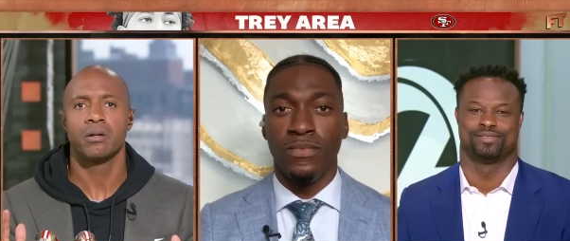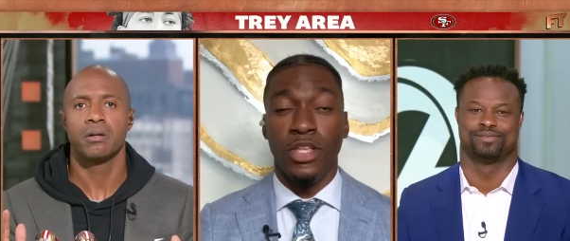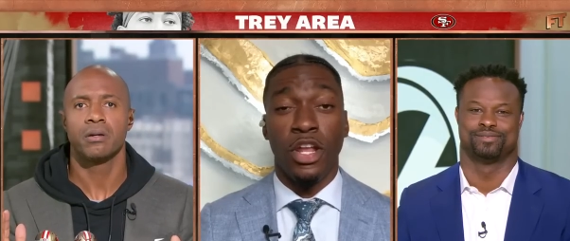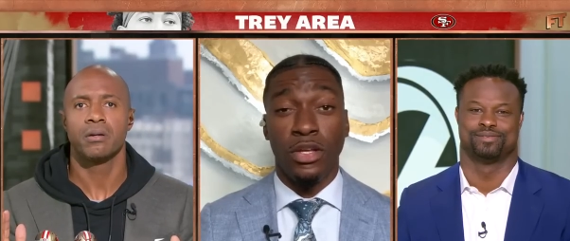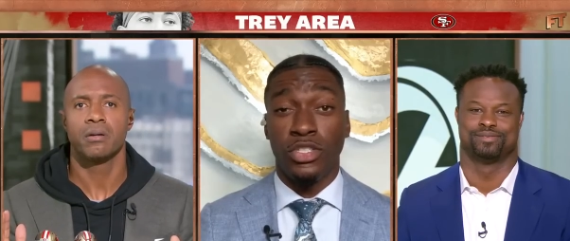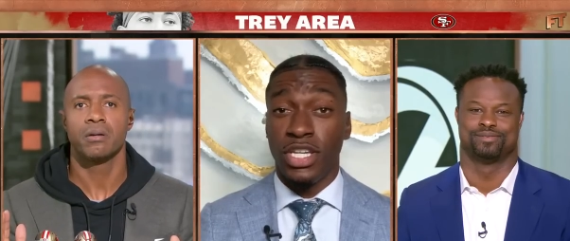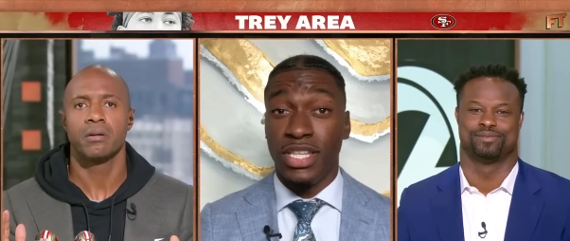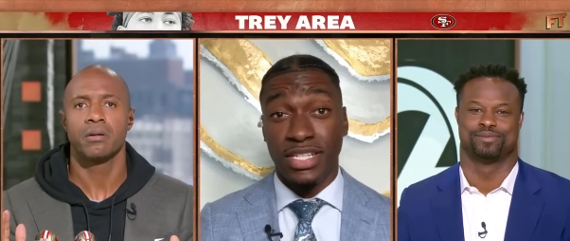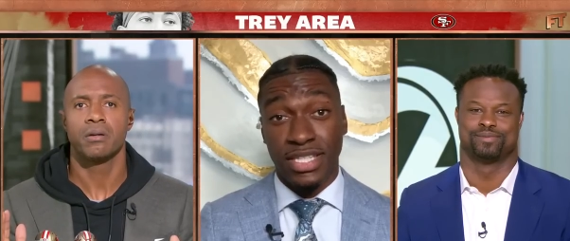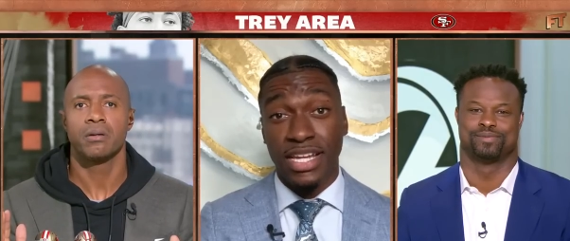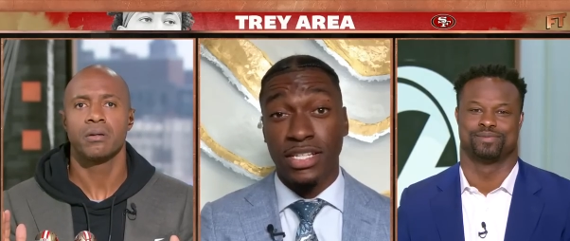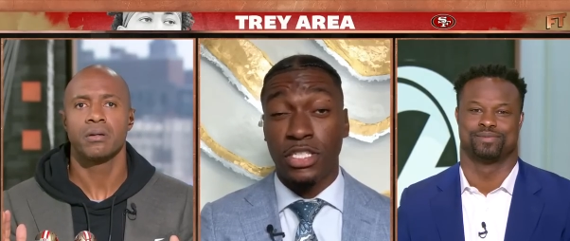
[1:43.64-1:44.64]
Speaker 1: No, no, Jay,
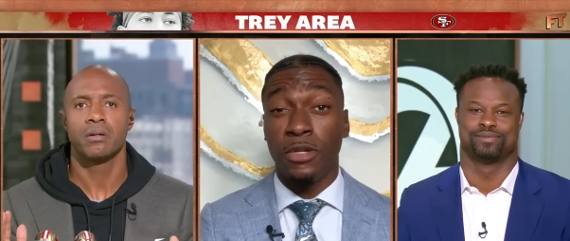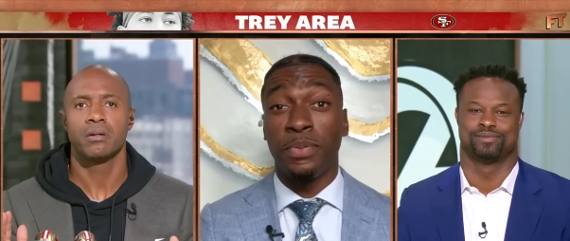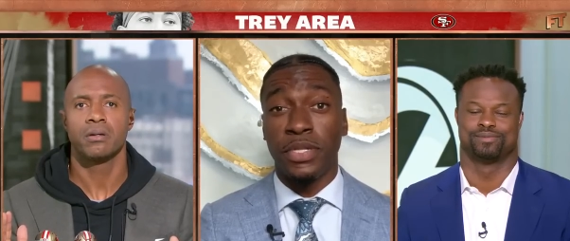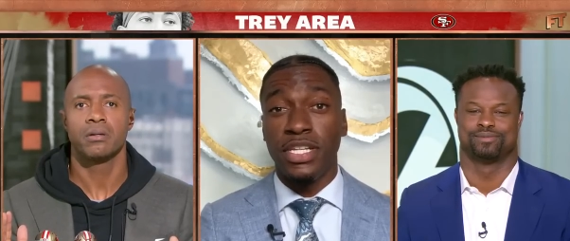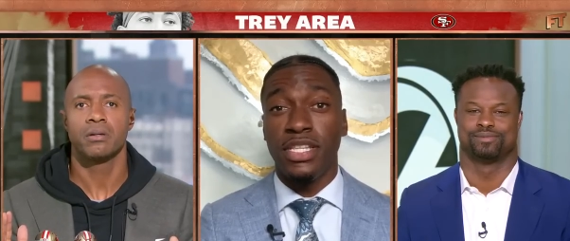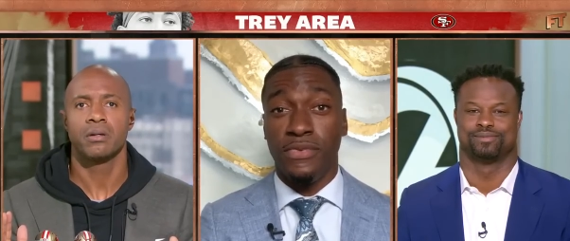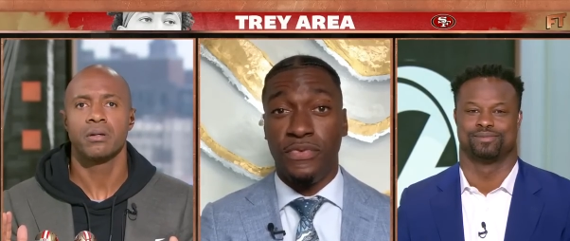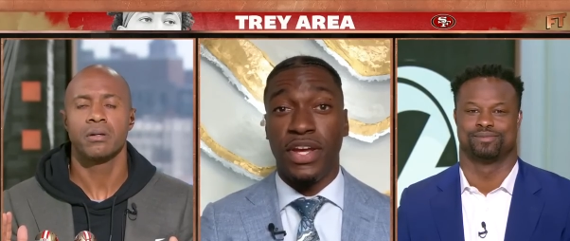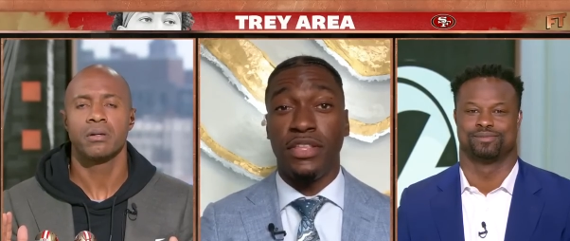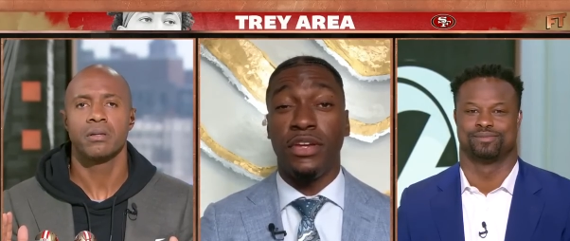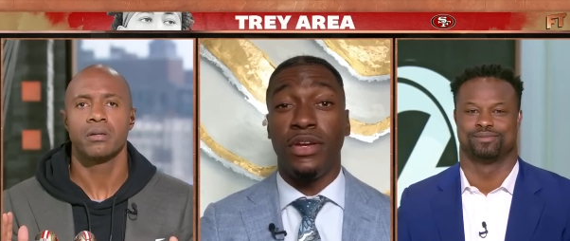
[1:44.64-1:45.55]
that, that is completely fair.